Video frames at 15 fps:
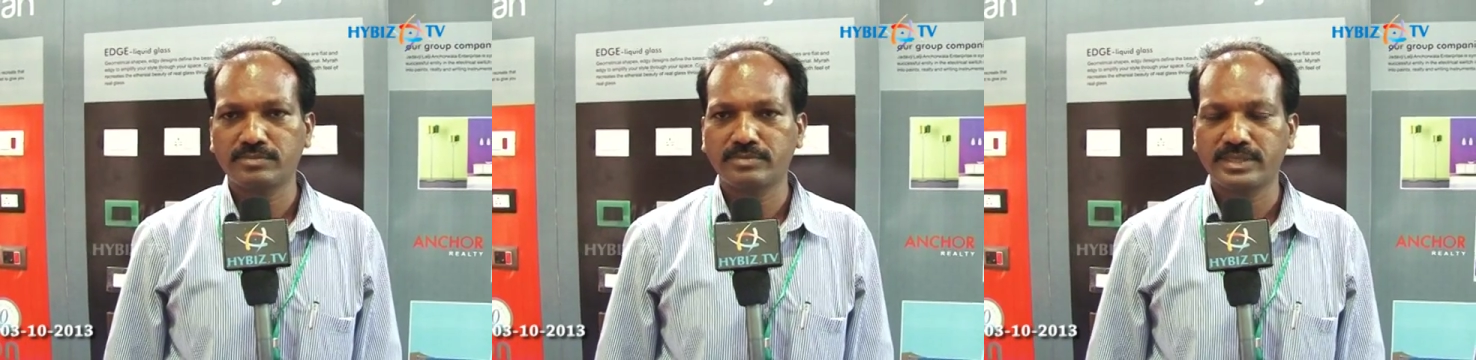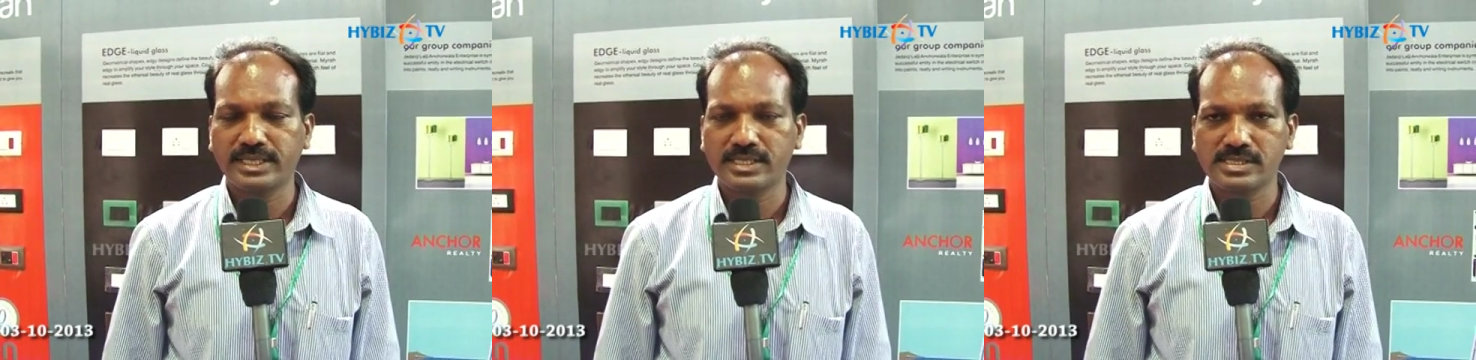
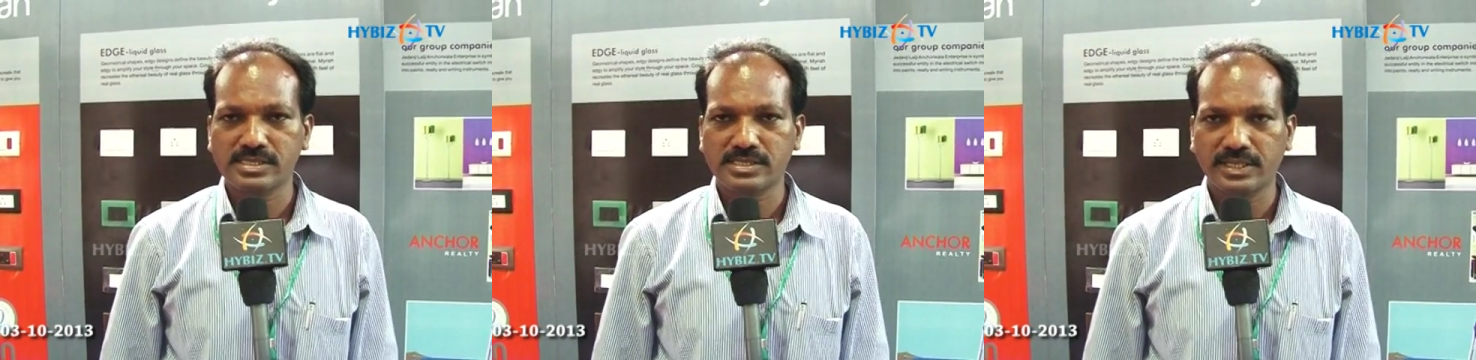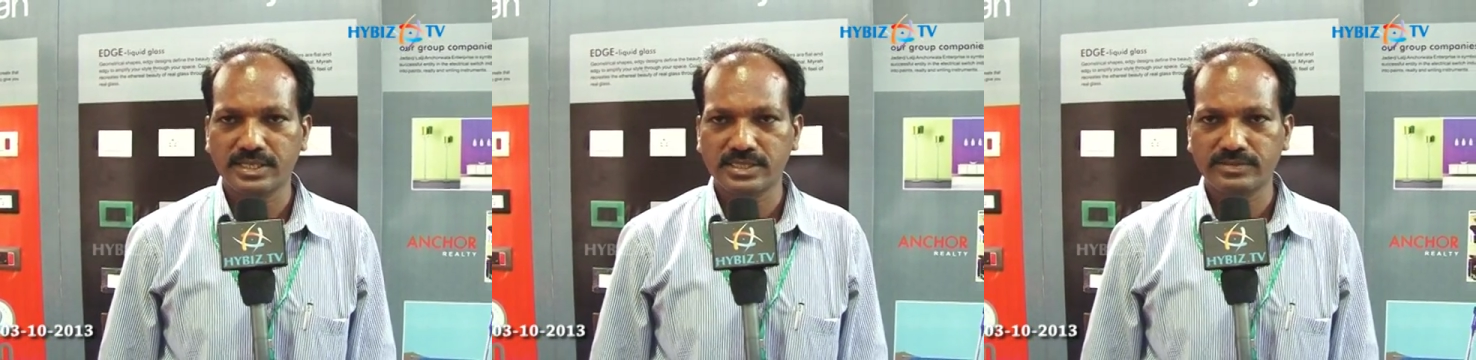BISI
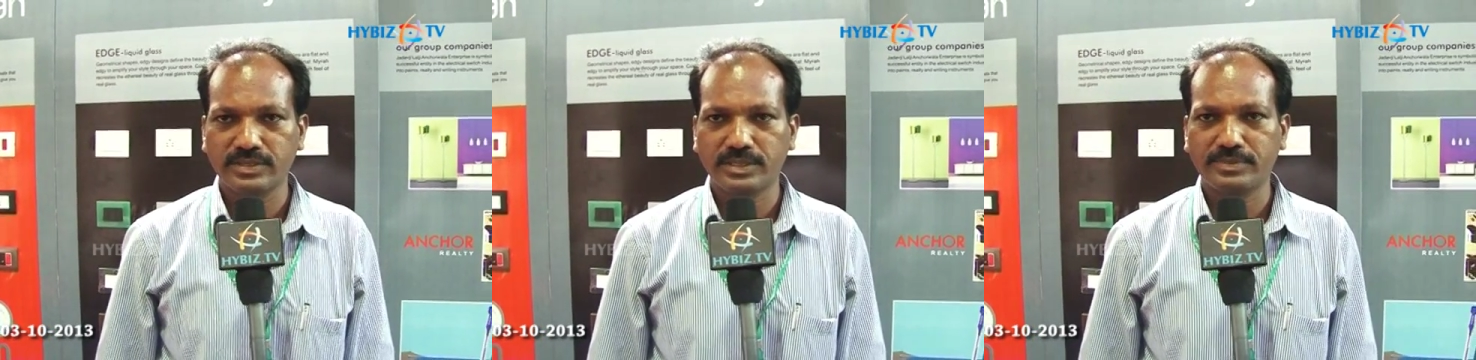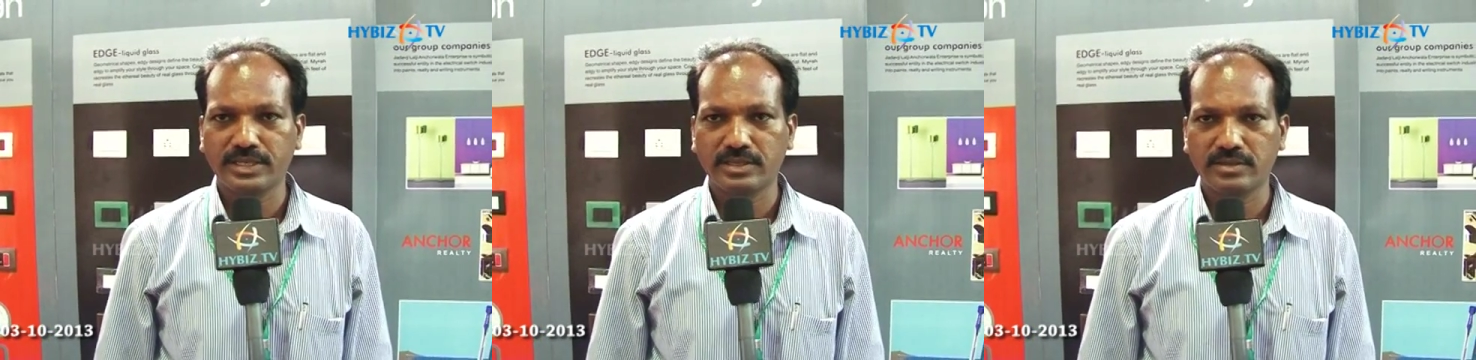standards we
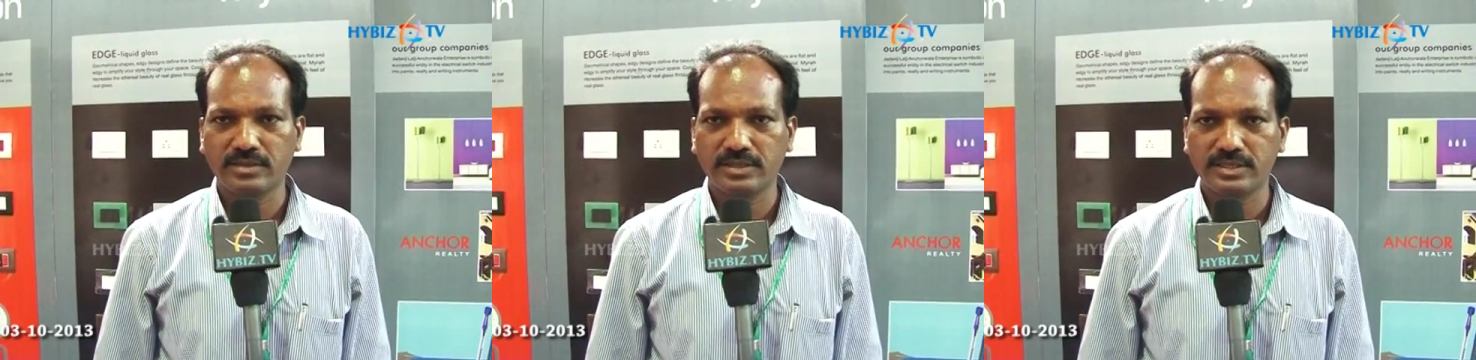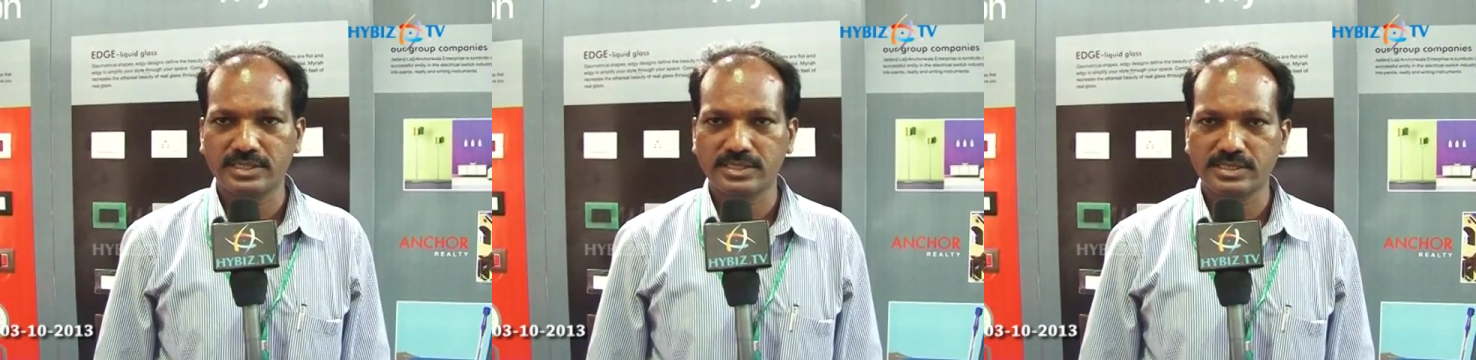are making
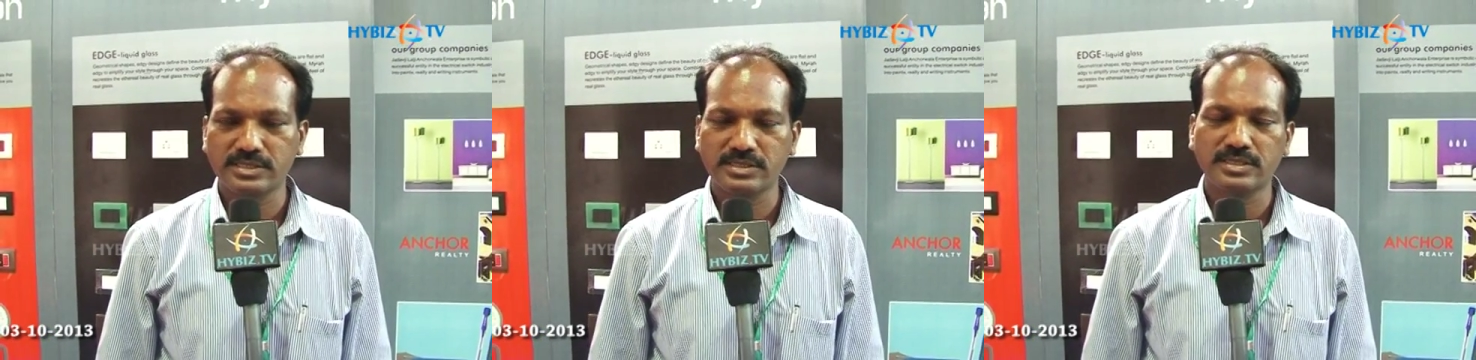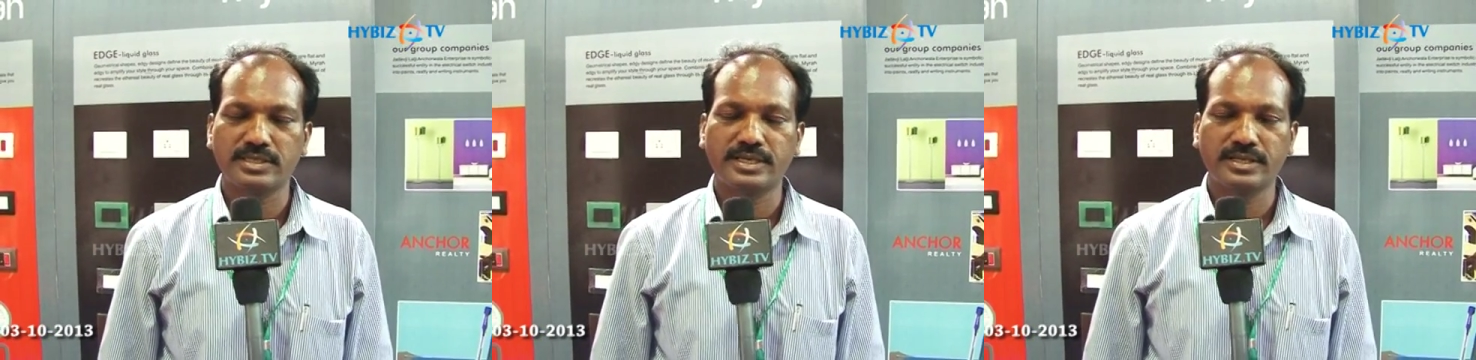all these
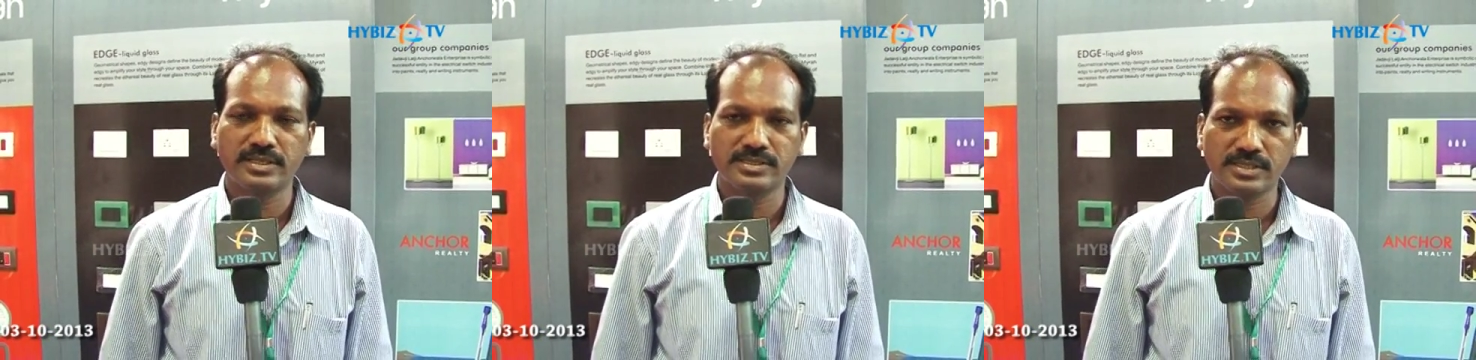things and